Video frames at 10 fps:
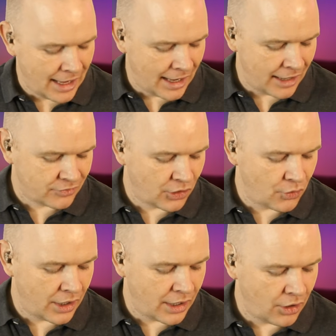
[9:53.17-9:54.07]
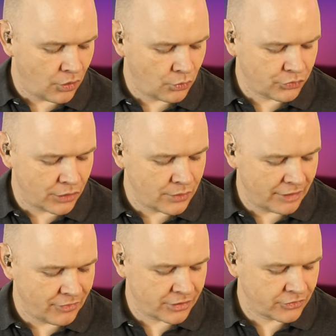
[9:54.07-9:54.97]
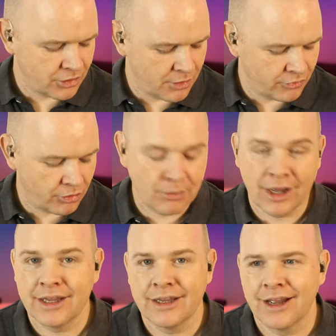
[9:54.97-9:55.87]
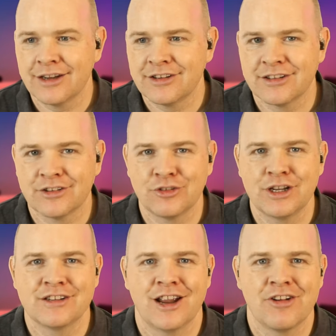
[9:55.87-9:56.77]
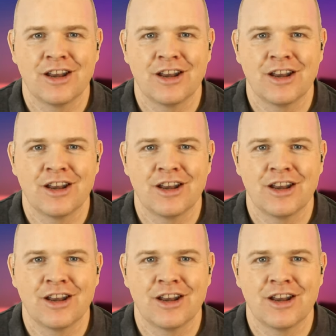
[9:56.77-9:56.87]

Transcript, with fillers: Uh, so also, if I just come over to my uh, screen